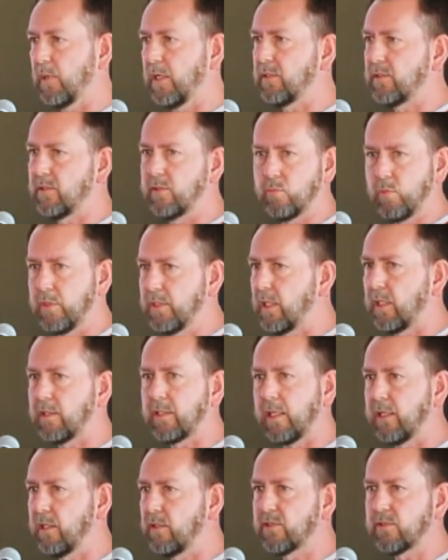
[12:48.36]
space is we get
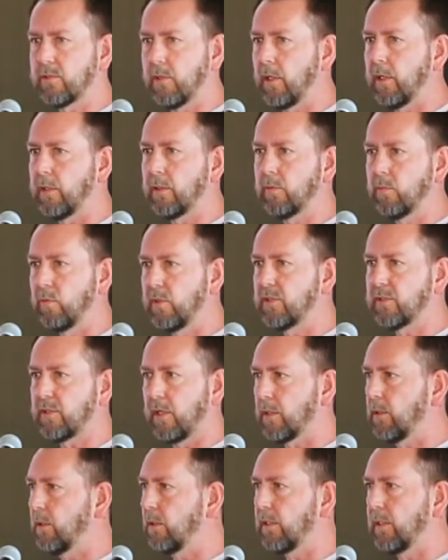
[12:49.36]
that insight, we
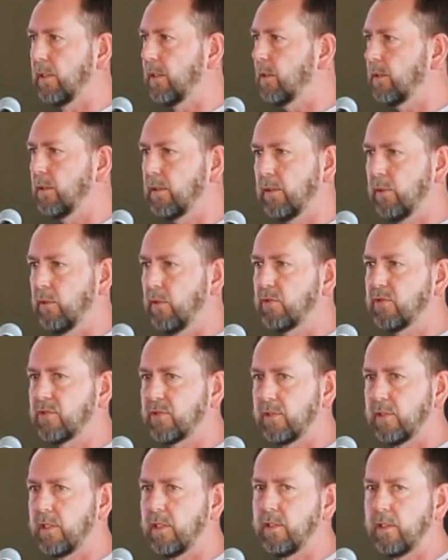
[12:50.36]
suddenly, you know,
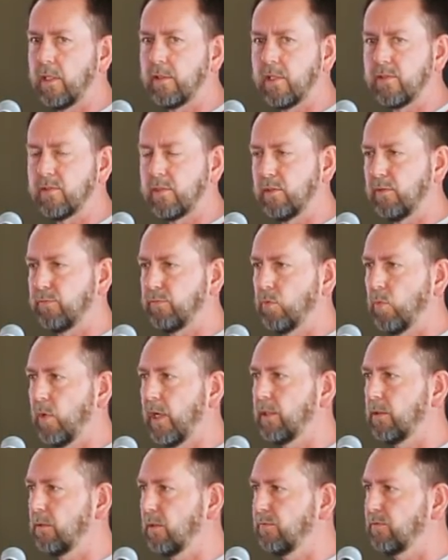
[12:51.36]
see that there's a different
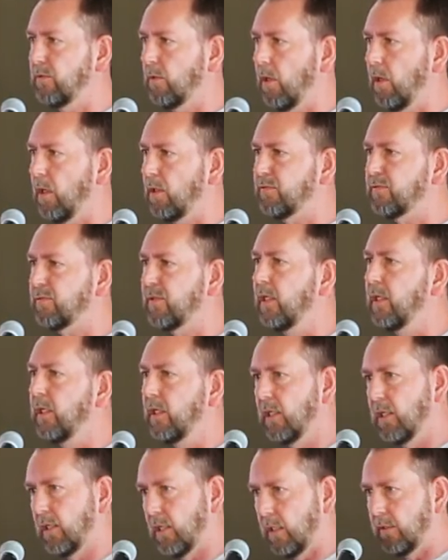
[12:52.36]
way to live life,
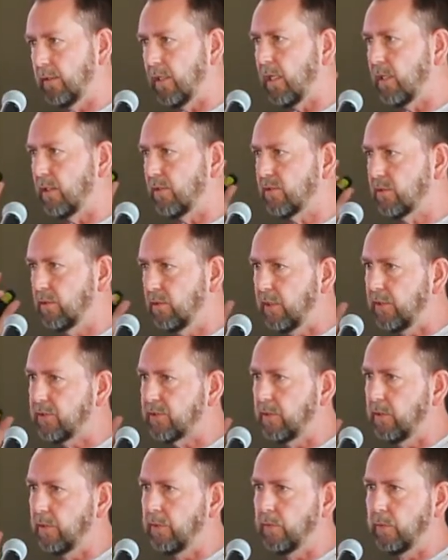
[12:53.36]
and that is
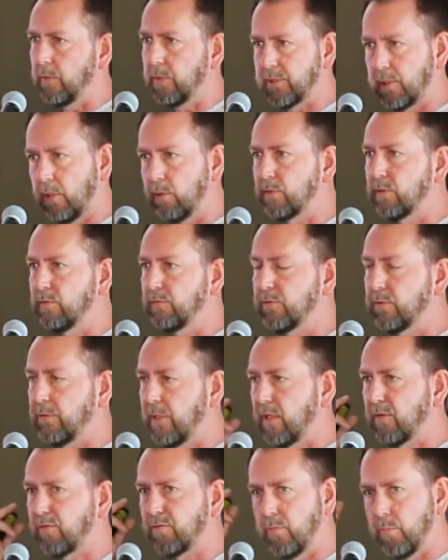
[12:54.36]
literally a result of
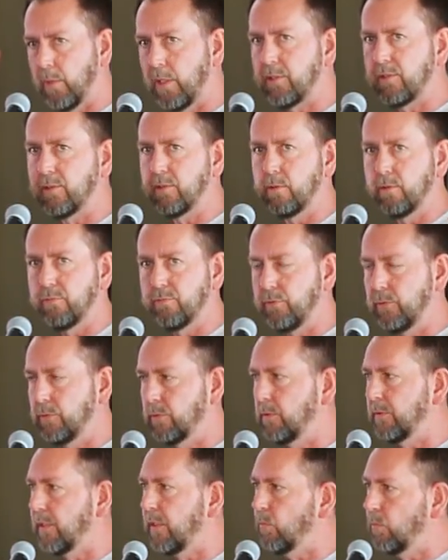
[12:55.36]
transformation of
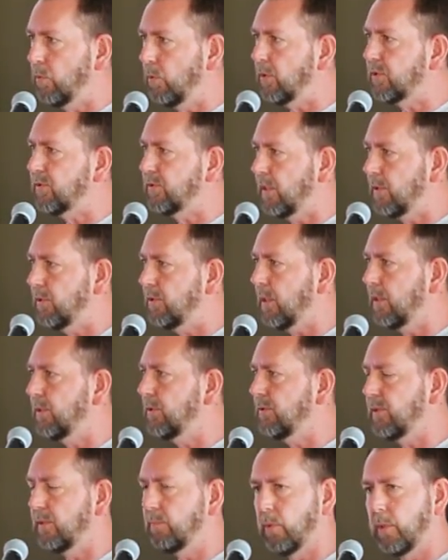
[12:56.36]
neural networks and
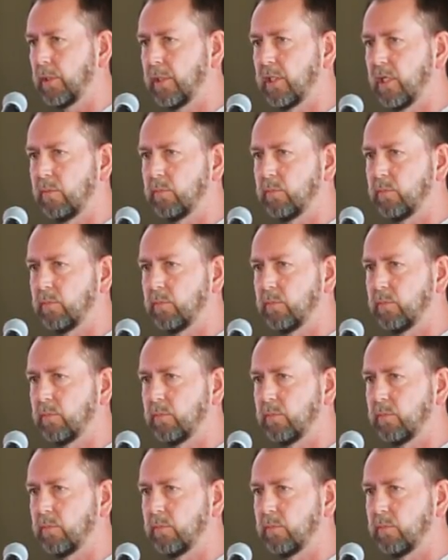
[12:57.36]
changes in body